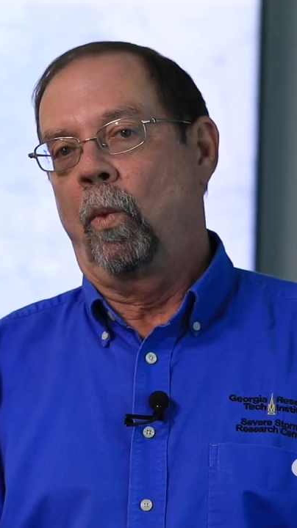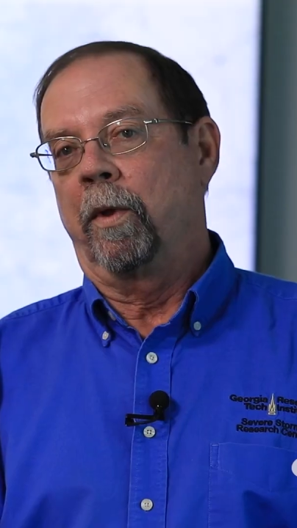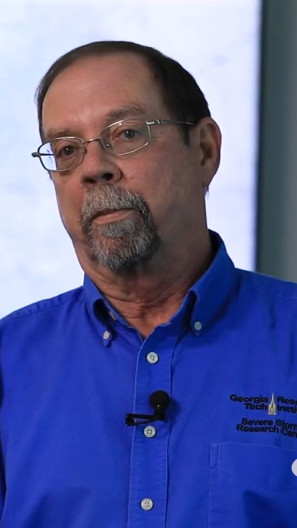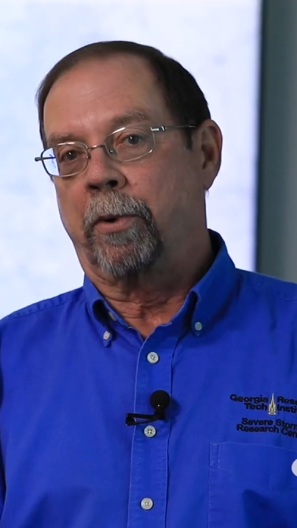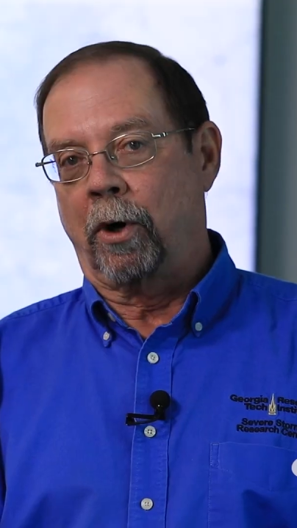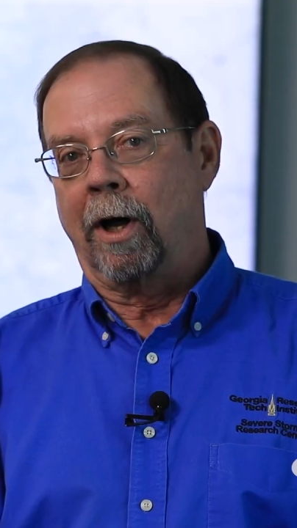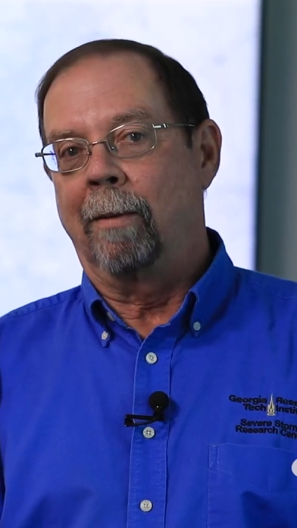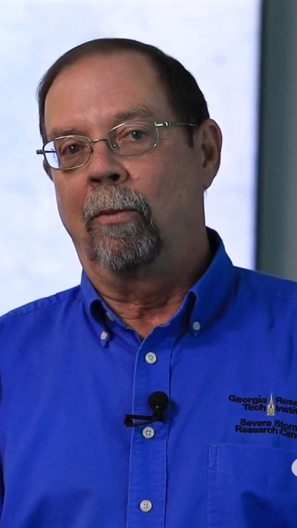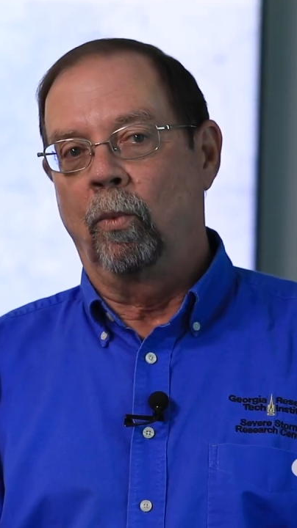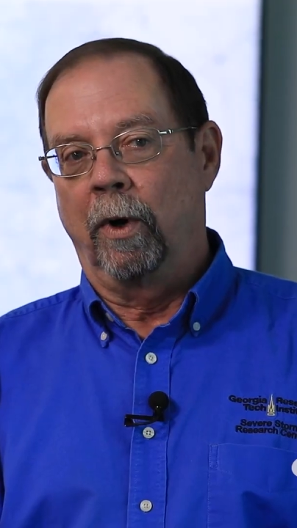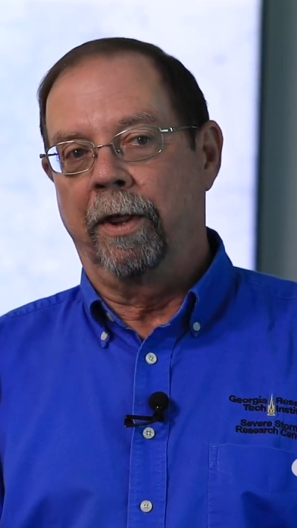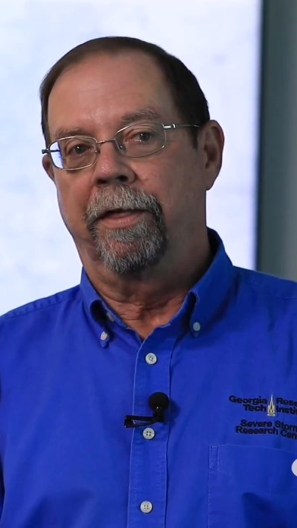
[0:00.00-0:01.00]
the
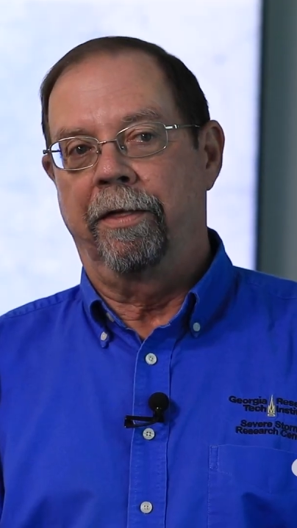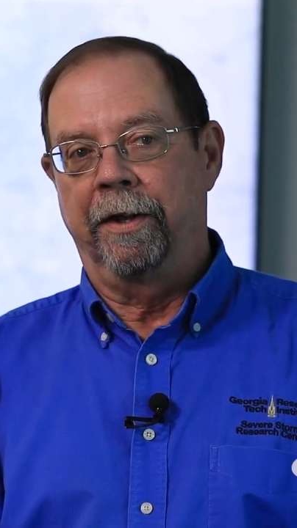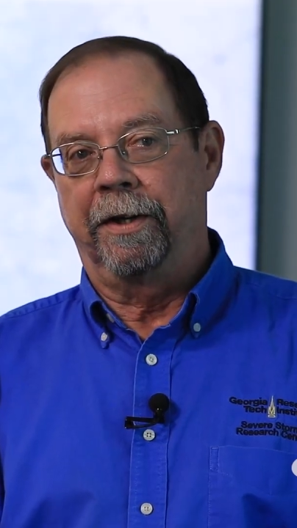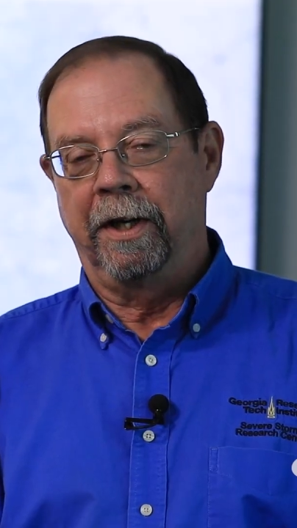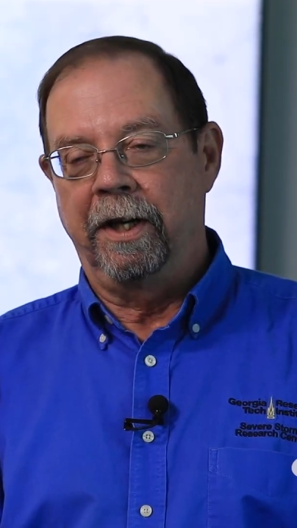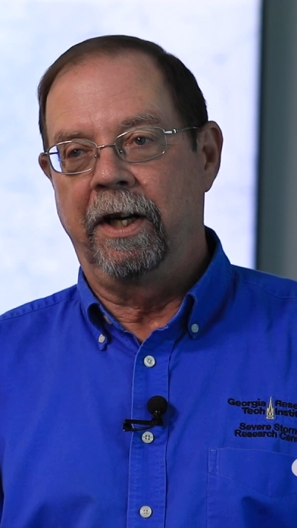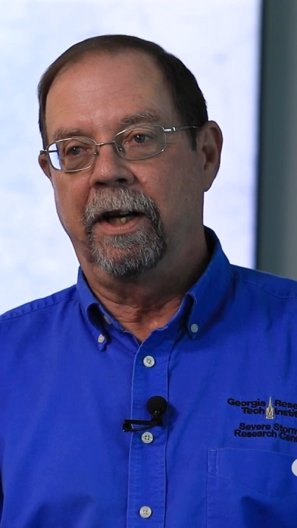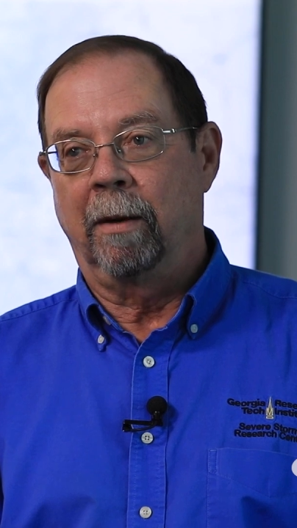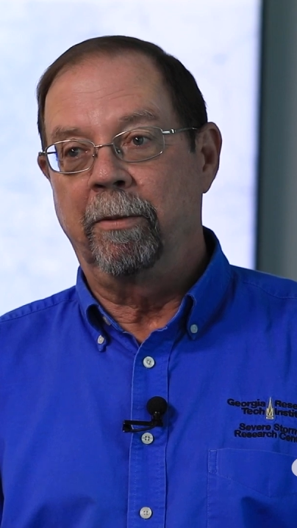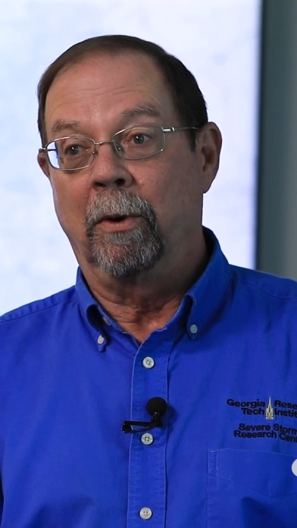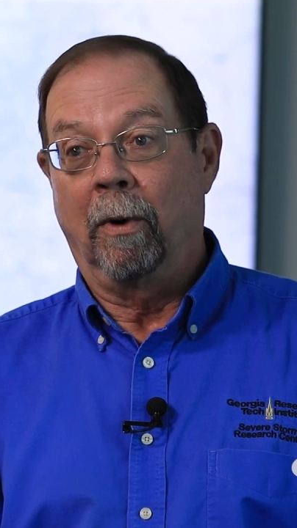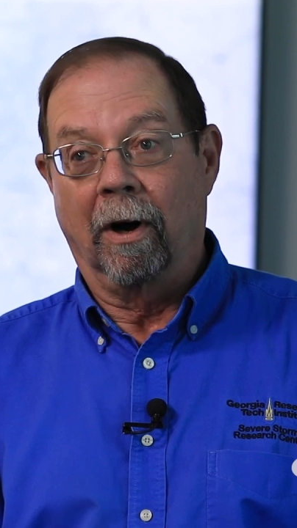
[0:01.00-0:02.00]
problem with the
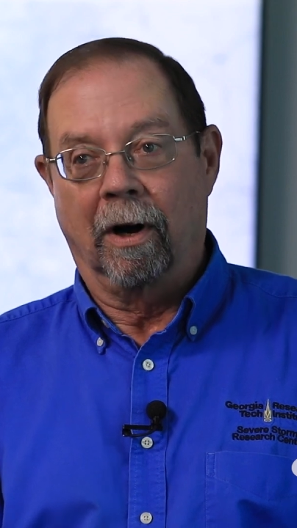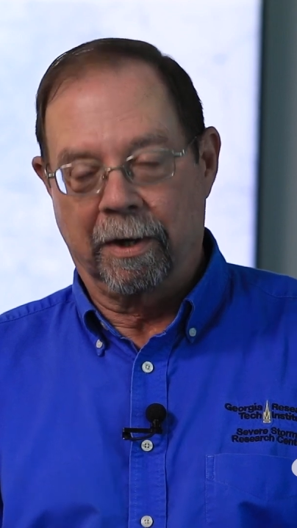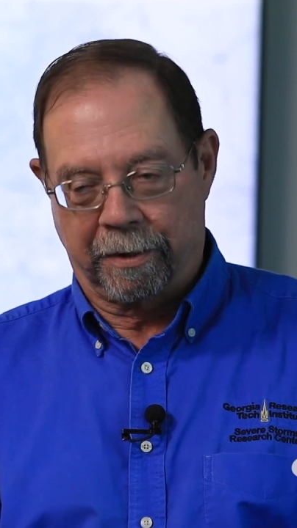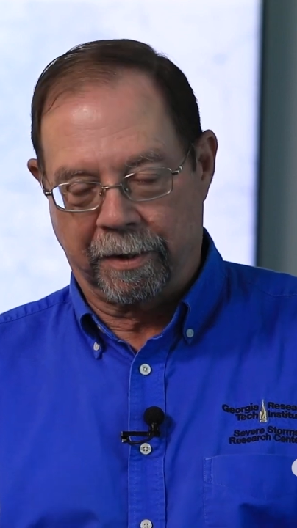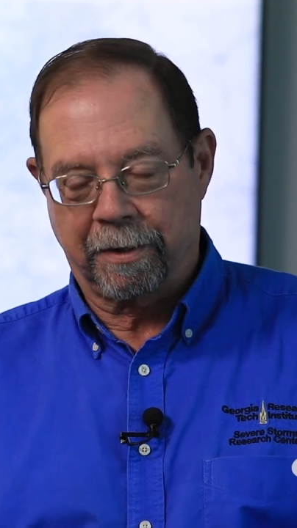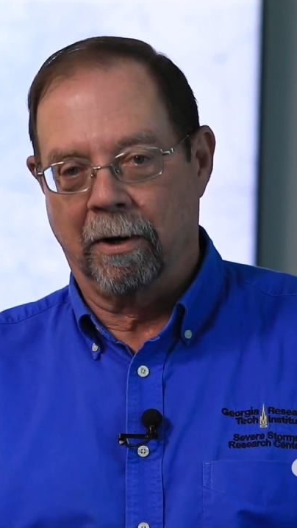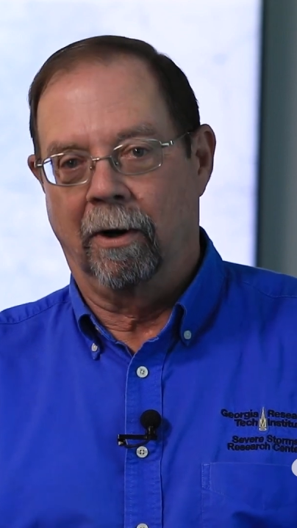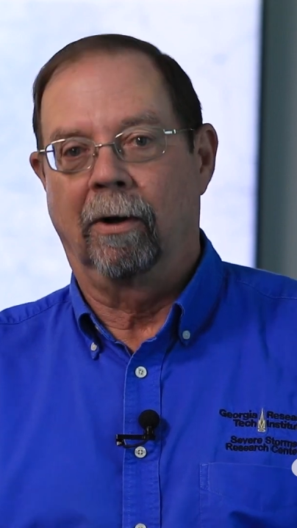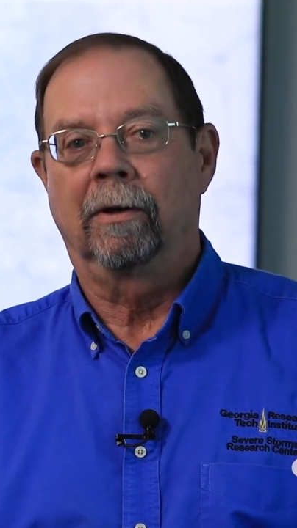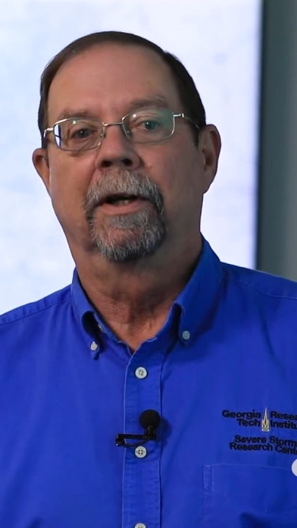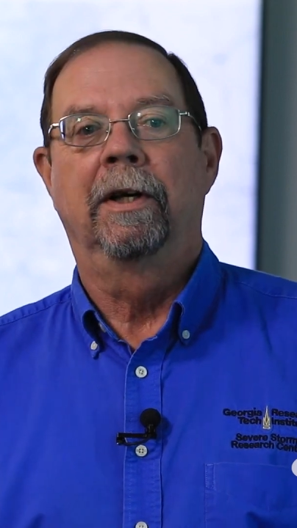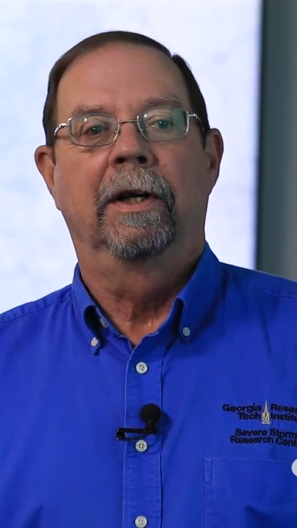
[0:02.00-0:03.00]
TDWR, as it's
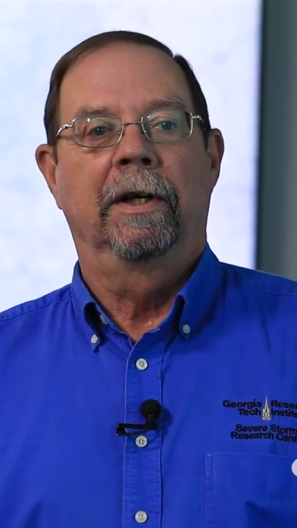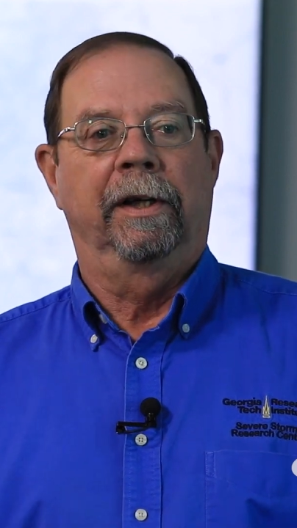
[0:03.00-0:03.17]
called,